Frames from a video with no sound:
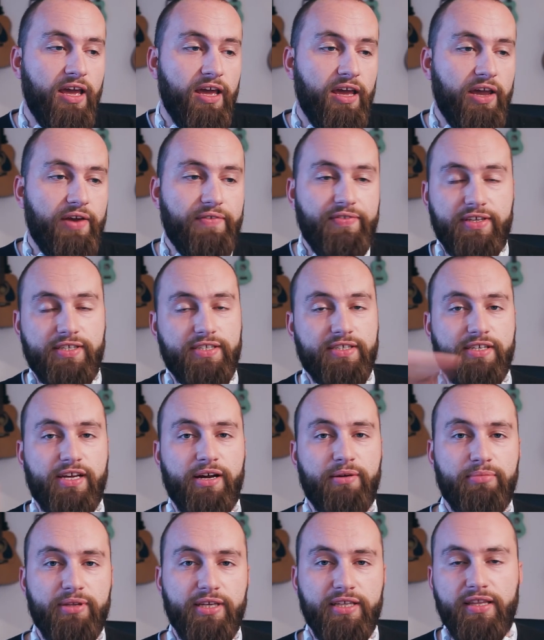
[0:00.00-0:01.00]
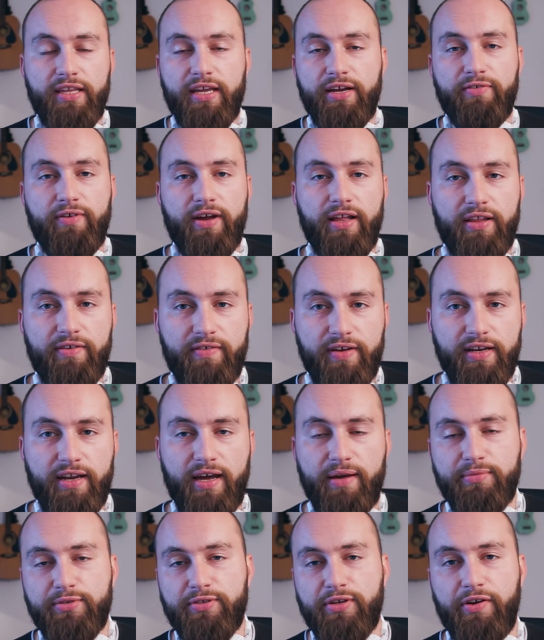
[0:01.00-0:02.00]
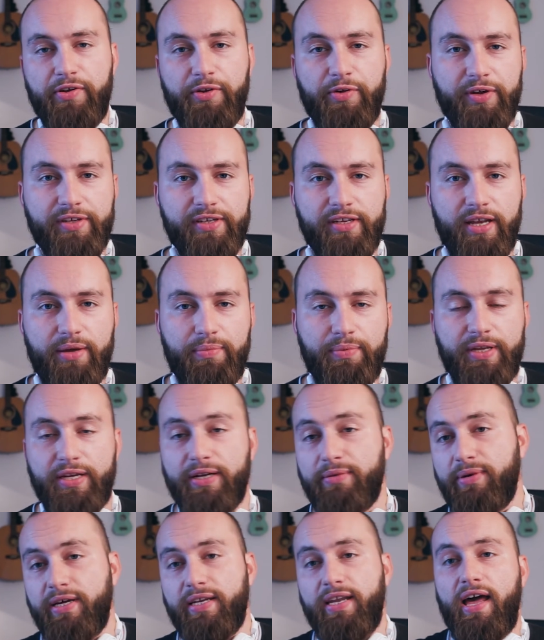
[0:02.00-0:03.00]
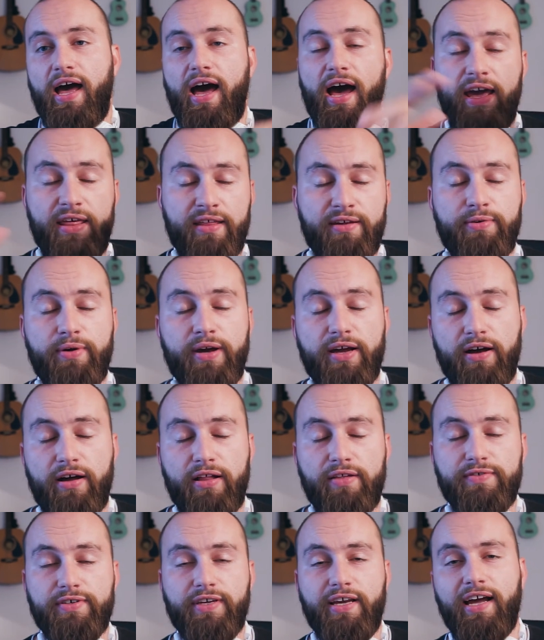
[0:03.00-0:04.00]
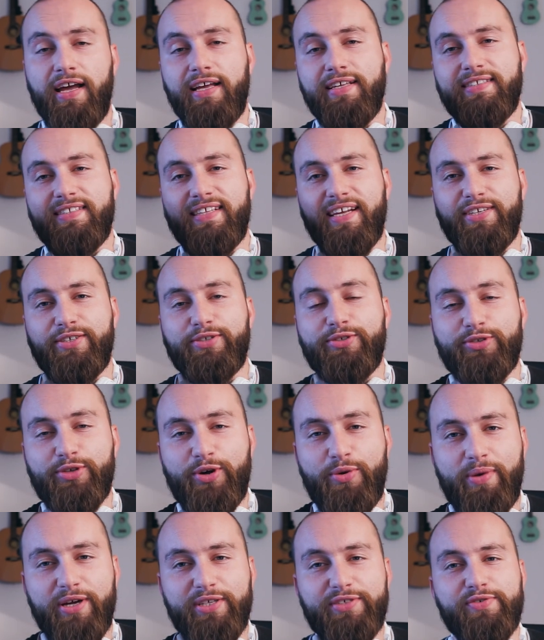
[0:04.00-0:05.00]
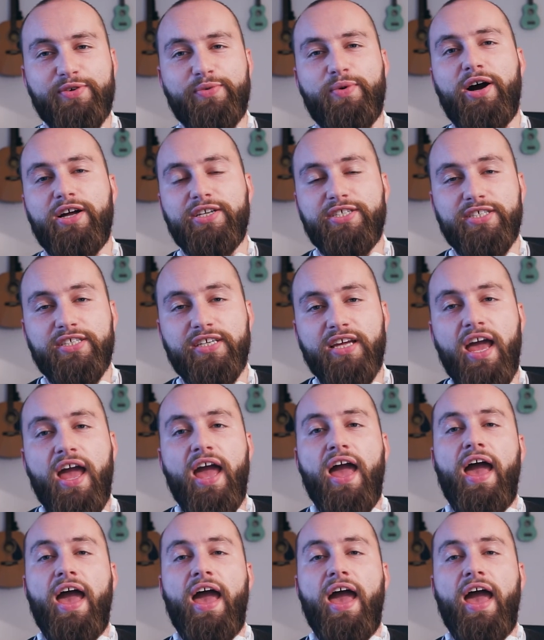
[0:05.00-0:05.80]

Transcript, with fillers: If this is completely irrelevant, I'm sorry you ended up here, but either way, all of you guys, thank you so much for watching,